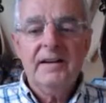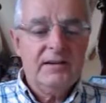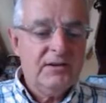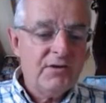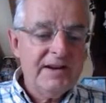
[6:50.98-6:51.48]

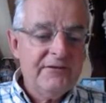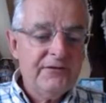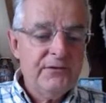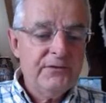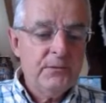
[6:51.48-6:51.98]

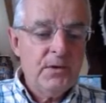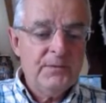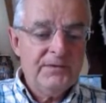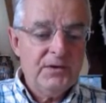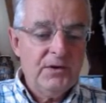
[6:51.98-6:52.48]
grateful for what
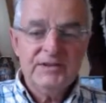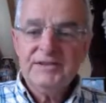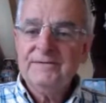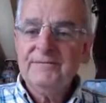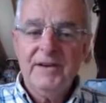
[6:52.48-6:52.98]
we've got,
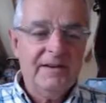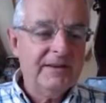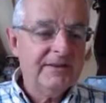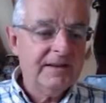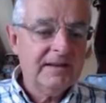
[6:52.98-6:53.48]
I
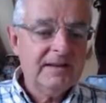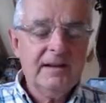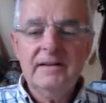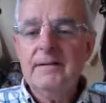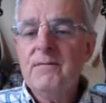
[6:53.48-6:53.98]
think,
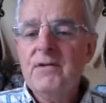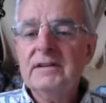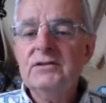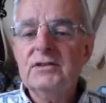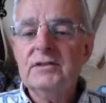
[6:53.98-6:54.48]
and I
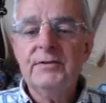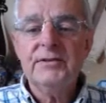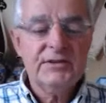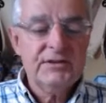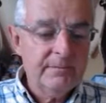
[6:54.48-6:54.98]
might just put a
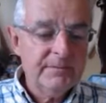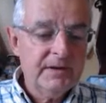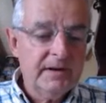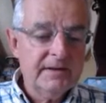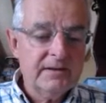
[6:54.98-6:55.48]
stop
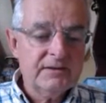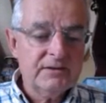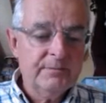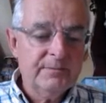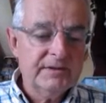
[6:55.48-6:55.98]
behind those
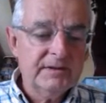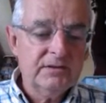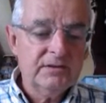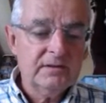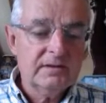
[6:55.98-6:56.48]
2
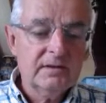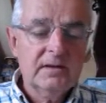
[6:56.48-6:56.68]
positions.